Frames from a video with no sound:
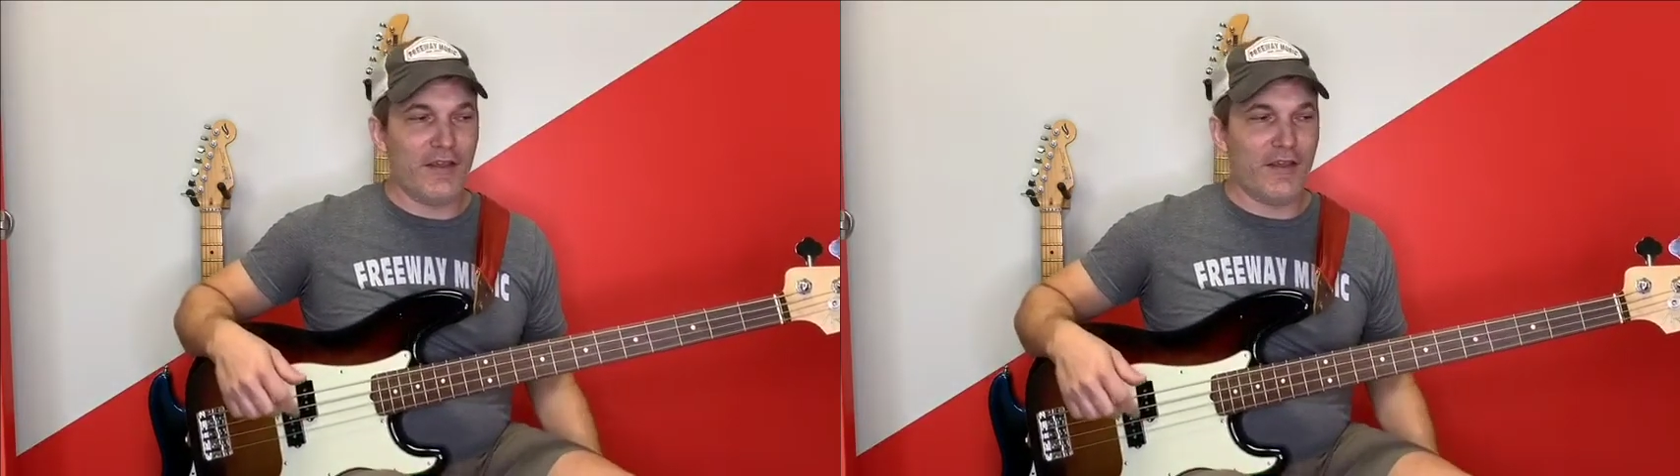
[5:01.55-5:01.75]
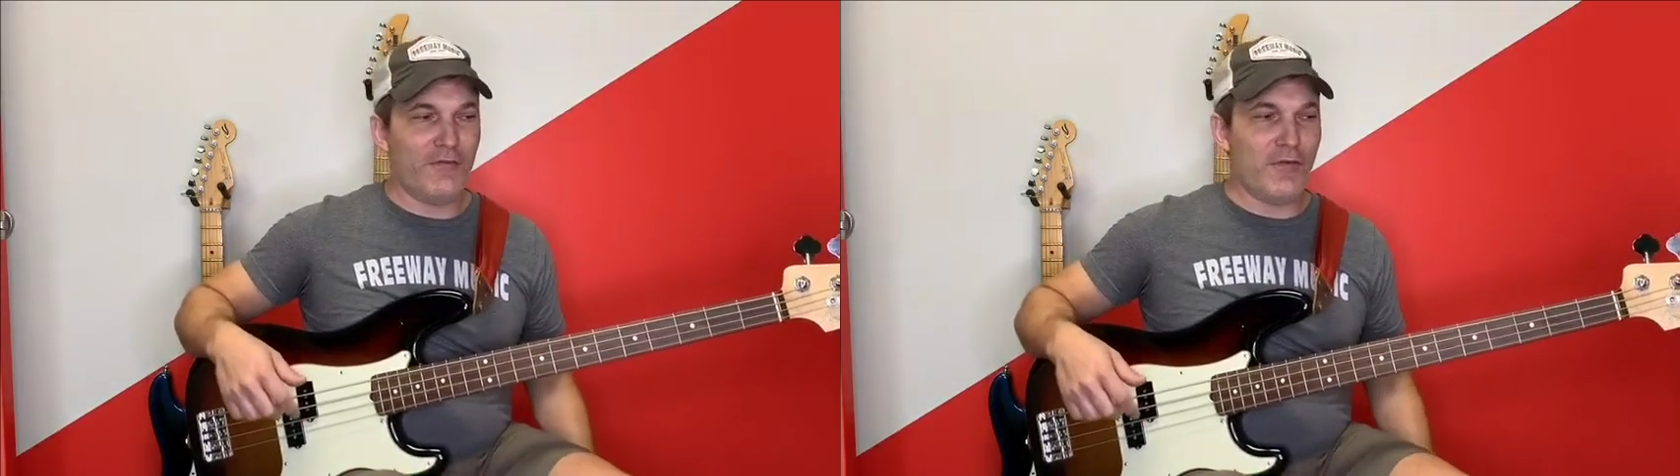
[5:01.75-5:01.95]

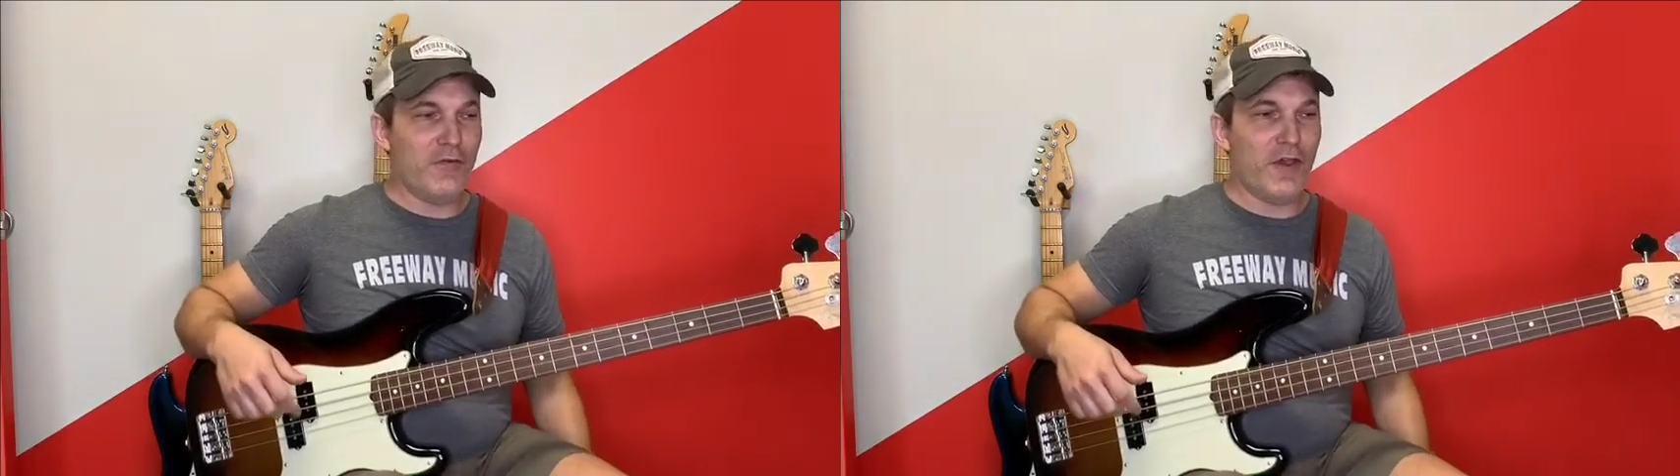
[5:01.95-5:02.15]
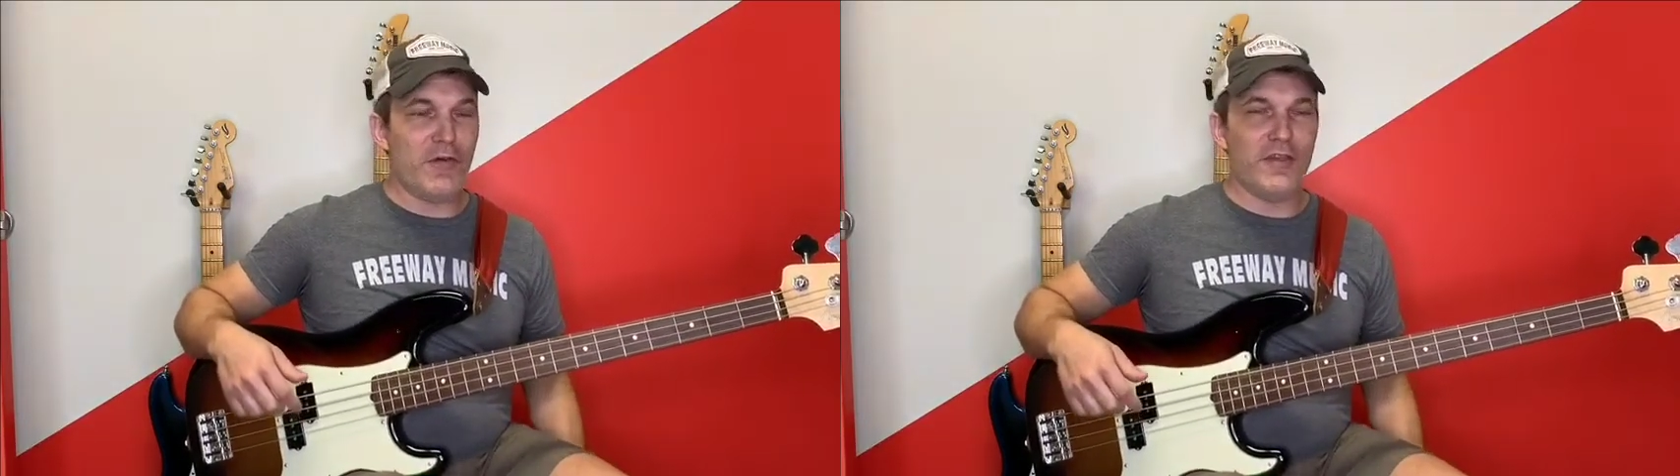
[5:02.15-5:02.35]
if you
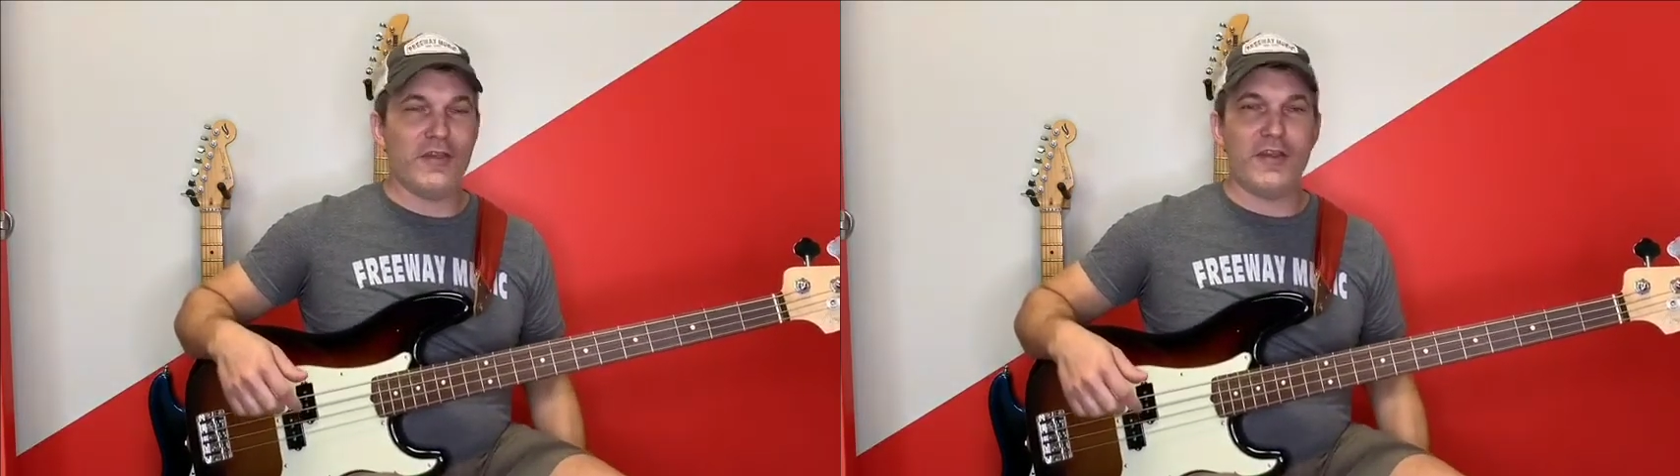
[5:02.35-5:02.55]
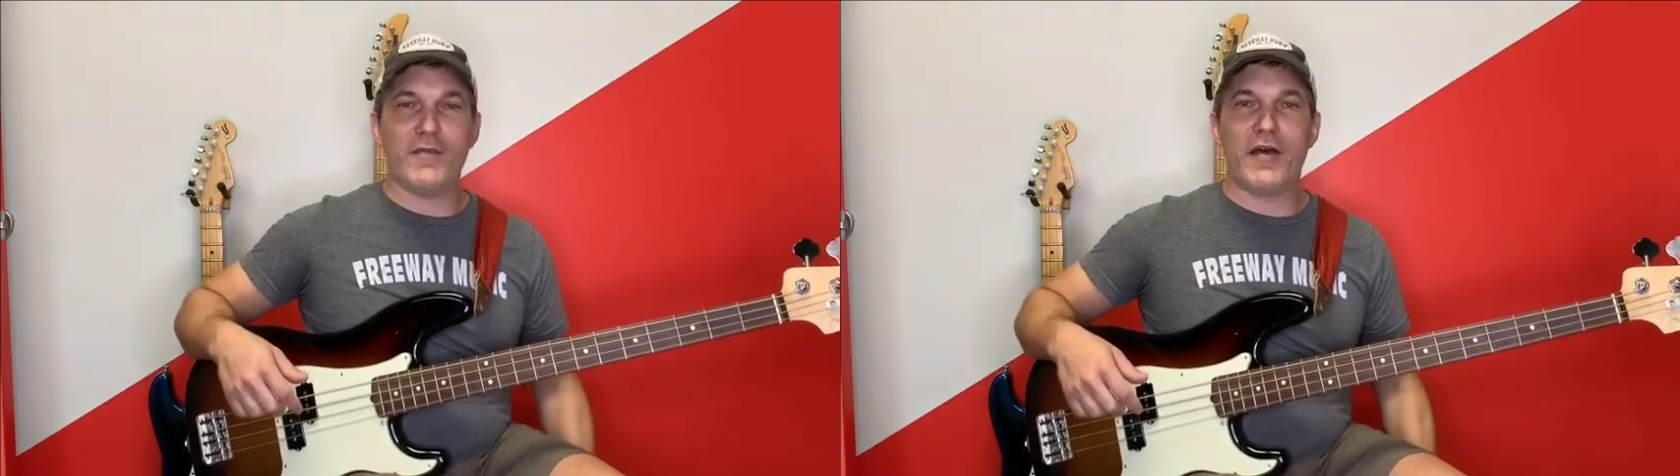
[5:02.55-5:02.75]
know
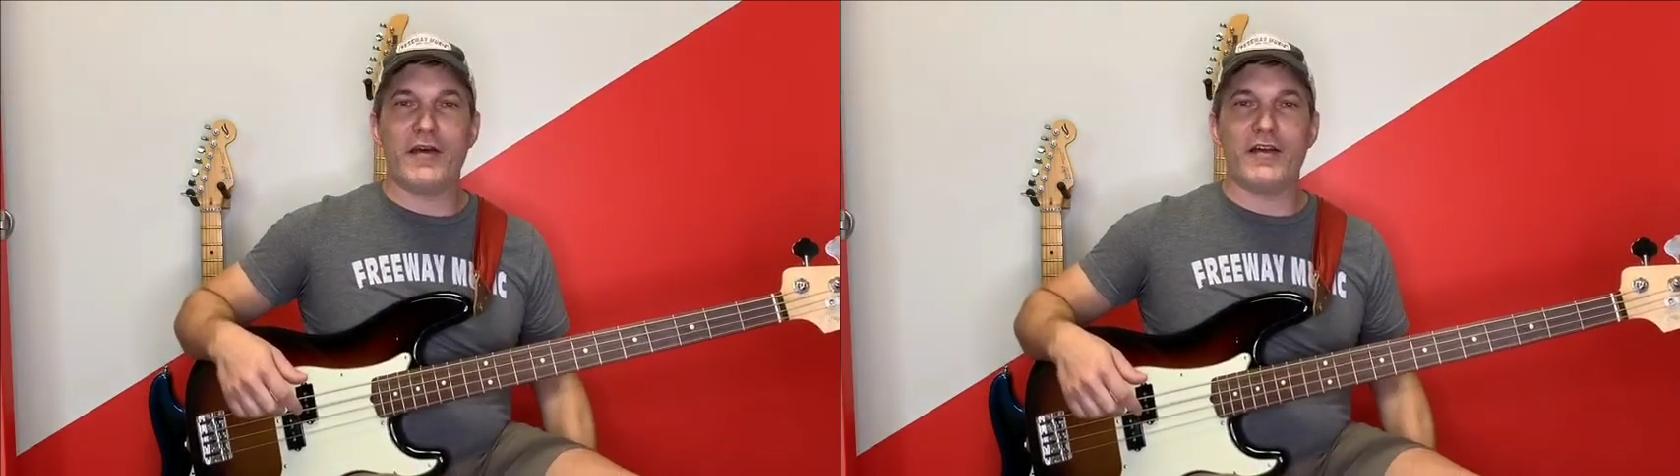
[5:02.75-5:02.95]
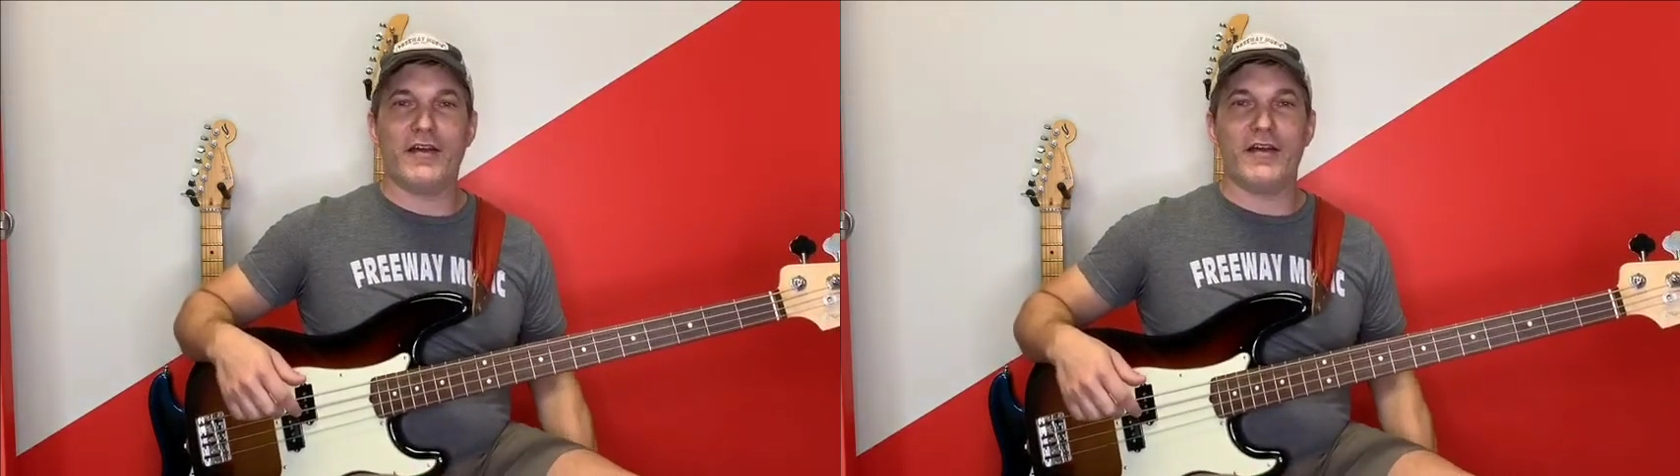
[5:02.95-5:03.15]
anything
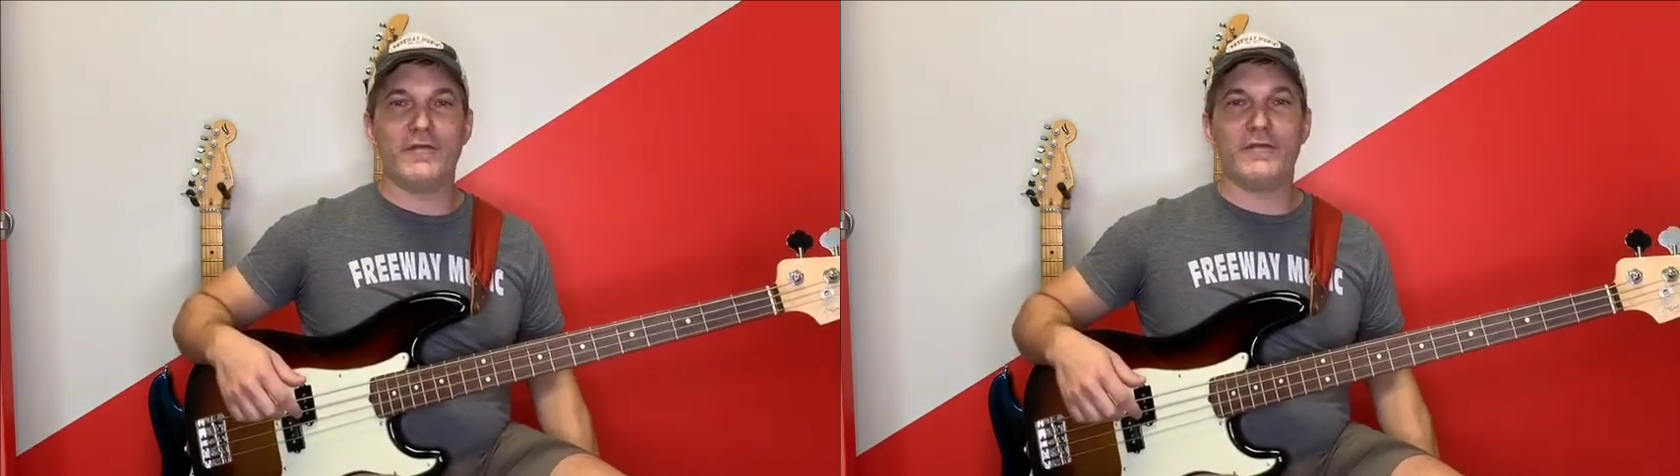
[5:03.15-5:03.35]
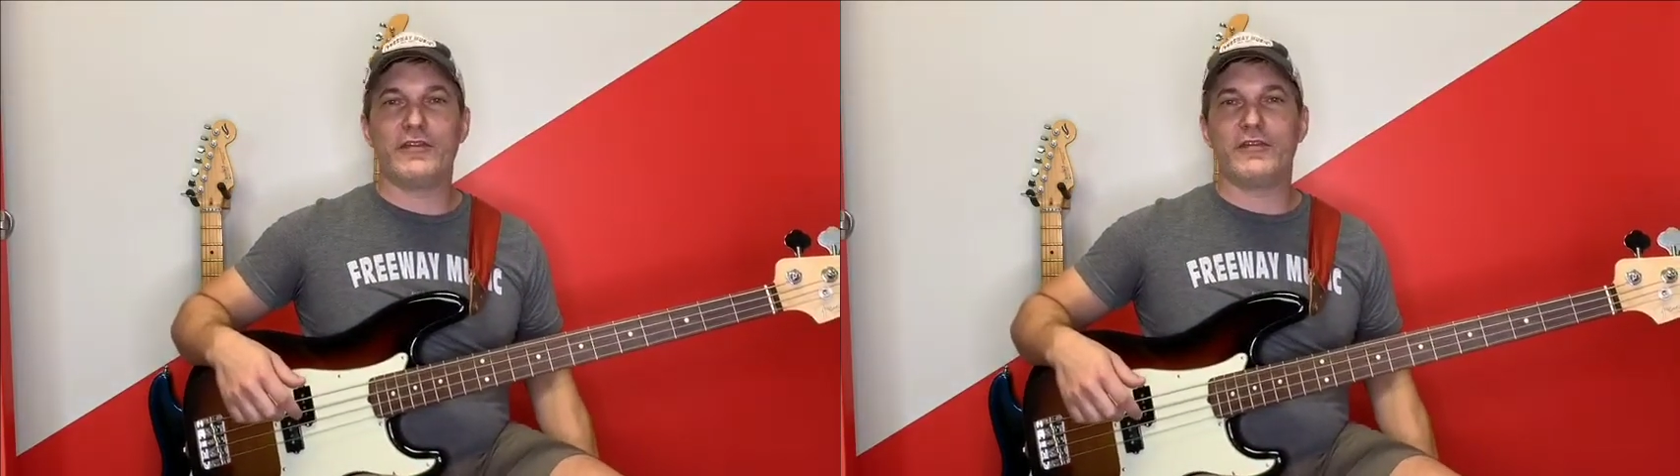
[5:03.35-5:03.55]

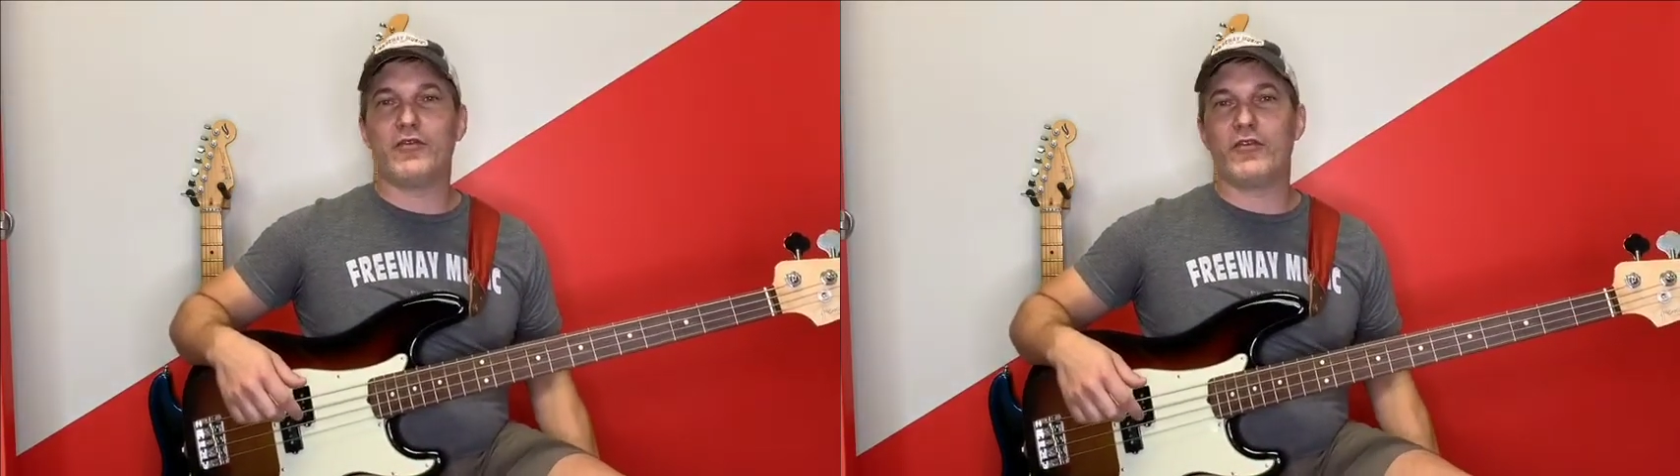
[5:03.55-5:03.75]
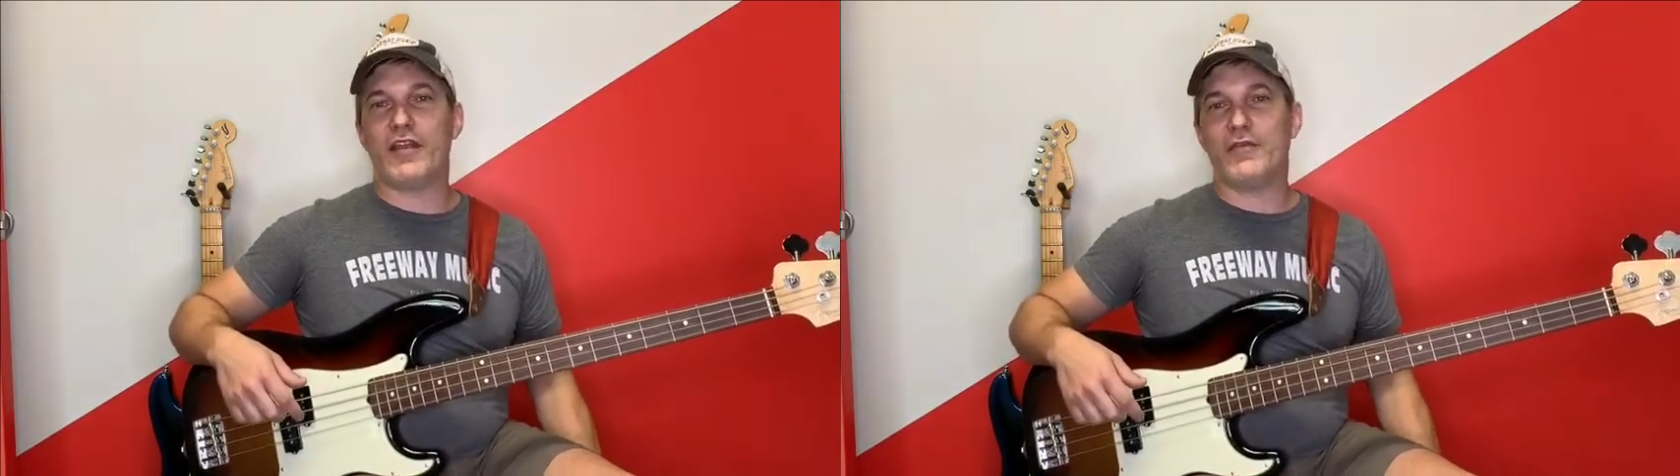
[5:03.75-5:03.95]
about some great